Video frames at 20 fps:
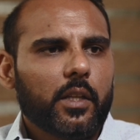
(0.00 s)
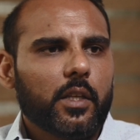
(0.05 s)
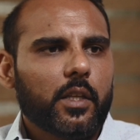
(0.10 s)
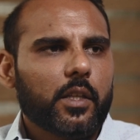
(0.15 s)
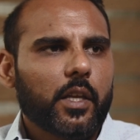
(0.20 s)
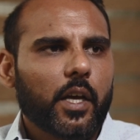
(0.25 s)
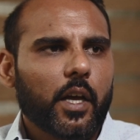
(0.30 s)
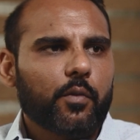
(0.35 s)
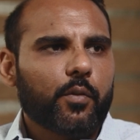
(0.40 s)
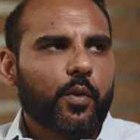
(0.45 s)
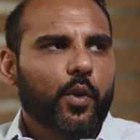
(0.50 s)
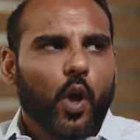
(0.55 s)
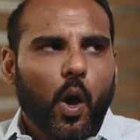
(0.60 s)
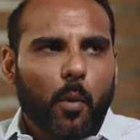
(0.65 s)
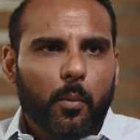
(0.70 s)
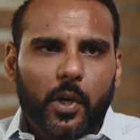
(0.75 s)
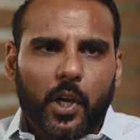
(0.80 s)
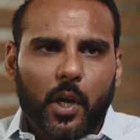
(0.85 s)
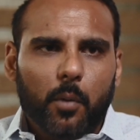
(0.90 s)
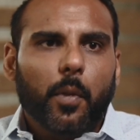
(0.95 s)
And then they have
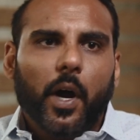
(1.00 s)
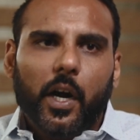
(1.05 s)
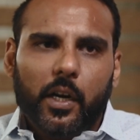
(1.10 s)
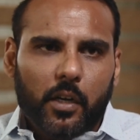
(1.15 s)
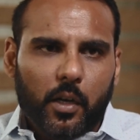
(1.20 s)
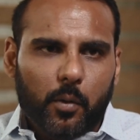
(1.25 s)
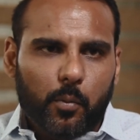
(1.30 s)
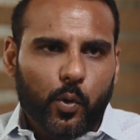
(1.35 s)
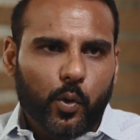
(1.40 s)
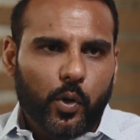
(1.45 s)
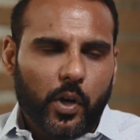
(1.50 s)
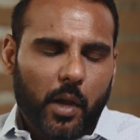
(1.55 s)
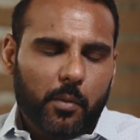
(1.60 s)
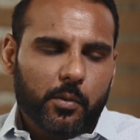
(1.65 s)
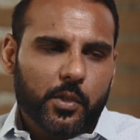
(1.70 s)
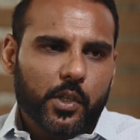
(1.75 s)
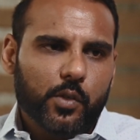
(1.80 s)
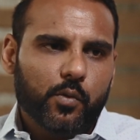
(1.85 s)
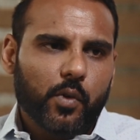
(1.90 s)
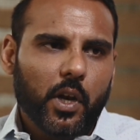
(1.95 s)
phenomenal partner
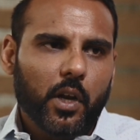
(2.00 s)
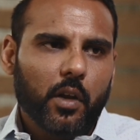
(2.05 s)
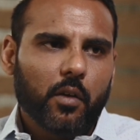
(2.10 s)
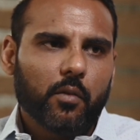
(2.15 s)
programs as well,